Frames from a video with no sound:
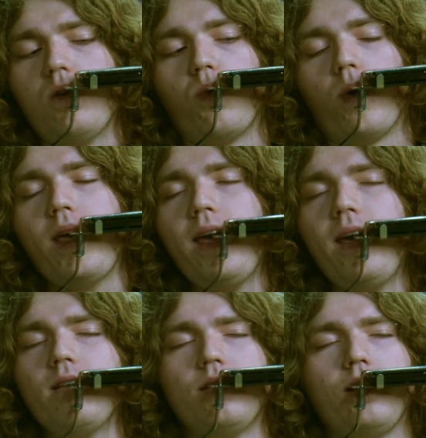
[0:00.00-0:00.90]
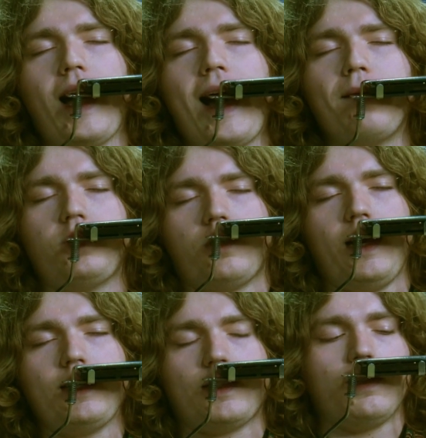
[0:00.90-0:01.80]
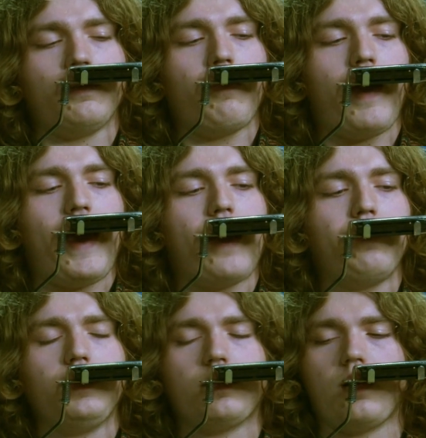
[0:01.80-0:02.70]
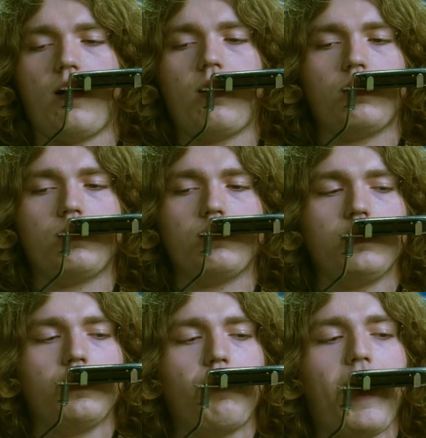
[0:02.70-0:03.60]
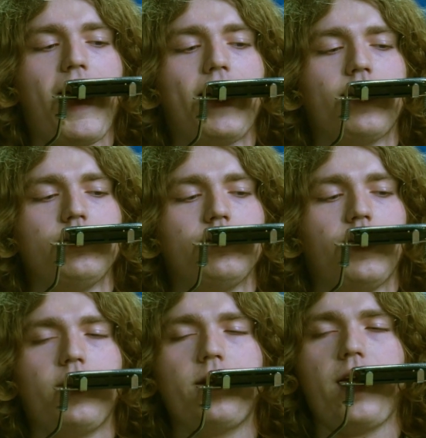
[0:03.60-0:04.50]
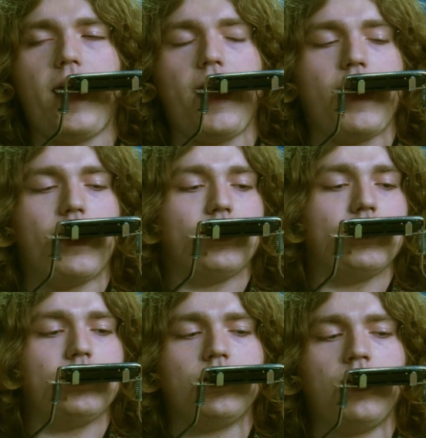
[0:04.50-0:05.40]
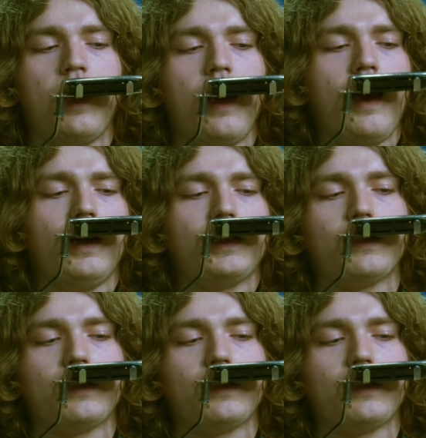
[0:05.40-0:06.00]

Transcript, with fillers: Well, I'm tracing maps on the back of her hands.